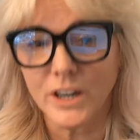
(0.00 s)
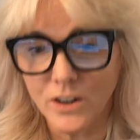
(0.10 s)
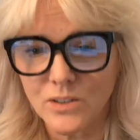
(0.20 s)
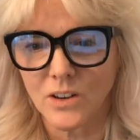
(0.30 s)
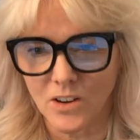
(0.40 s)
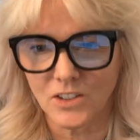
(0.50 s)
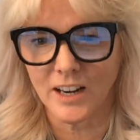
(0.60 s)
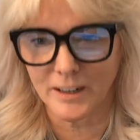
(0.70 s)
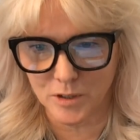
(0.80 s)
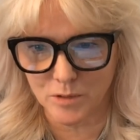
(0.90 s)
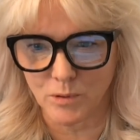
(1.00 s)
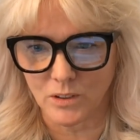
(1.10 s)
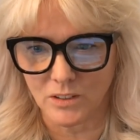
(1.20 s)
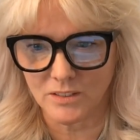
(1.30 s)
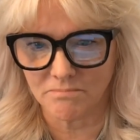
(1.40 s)
we use large language
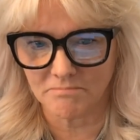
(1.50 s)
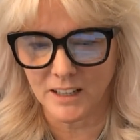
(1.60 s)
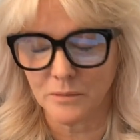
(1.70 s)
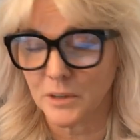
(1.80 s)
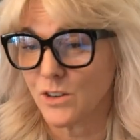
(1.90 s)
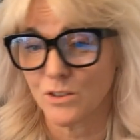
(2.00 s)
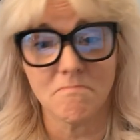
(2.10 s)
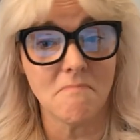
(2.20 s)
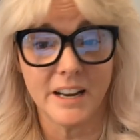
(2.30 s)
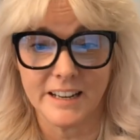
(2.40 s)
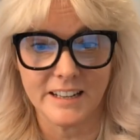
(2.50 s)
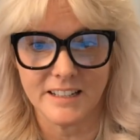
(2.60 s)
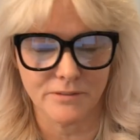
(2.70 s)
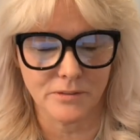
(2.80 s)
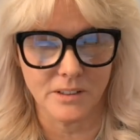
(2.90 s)
models. Yeah, we use many
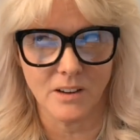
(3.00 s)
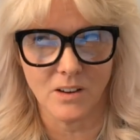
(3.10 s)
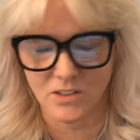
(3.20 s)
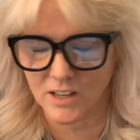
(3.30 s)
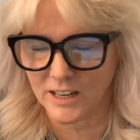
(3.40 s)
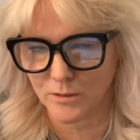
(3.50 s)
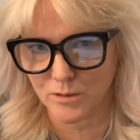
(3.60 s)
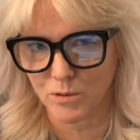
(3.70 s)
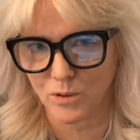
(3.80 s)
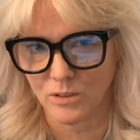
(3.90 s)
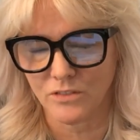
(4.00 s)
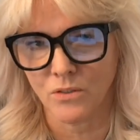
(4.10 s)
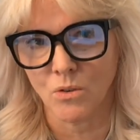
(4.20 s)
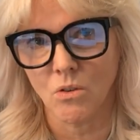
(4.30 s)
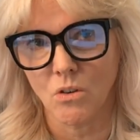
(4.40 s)
different large language models
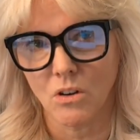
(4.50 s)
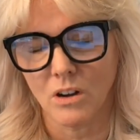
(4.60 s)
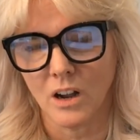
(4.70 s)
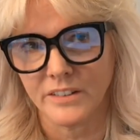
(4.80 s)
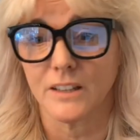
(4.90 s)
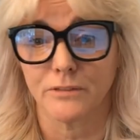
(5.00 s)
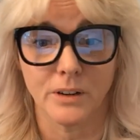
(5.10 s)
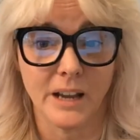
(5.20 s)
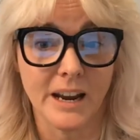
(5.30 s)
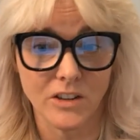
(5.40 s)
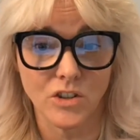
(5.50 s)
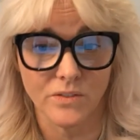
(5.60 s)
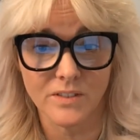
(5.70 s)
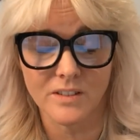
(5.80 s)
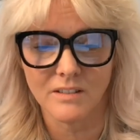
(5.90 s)
for different
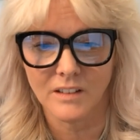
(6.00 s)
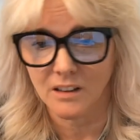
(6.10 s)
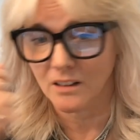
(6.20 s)
agents